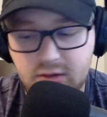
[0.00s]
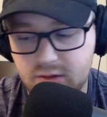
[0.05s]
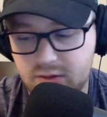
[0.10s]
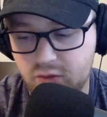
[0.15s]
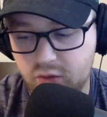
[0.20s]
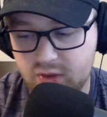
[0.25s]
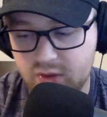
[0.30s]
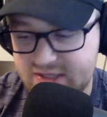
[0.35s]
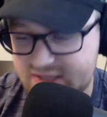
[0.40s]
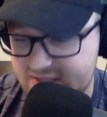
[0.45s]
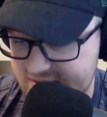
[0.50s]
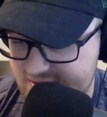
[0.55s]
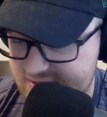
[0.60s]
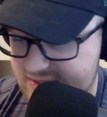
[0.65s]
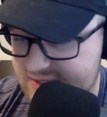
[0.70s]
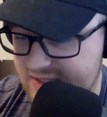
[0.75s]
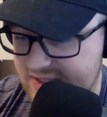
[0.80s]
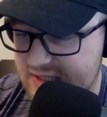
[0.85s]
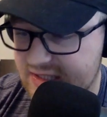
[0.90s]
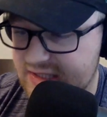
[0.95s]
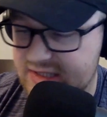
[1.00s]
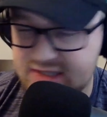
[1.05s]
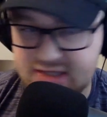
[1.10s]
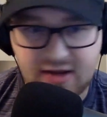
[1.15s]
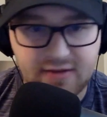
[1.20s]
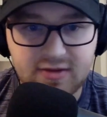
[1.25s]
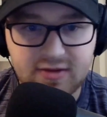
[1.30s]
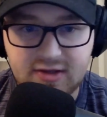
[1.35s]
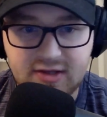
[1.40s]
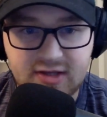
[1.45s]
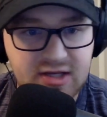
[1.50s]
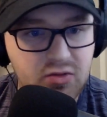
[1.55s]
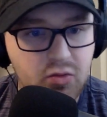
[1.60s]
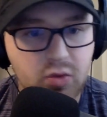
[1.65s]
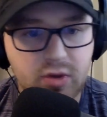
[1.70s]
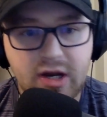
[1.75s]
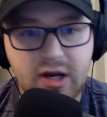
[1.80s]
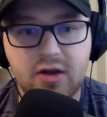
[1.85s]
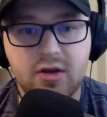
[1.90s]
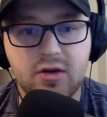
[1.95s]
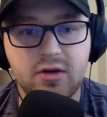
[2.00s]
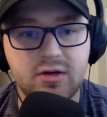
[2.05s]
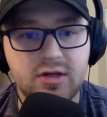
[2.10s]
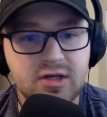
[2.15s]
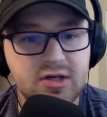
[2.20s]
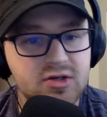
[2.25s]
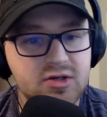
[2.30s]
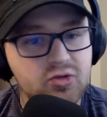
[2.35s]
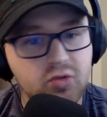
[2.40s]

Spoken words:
2016, 17 were not good years.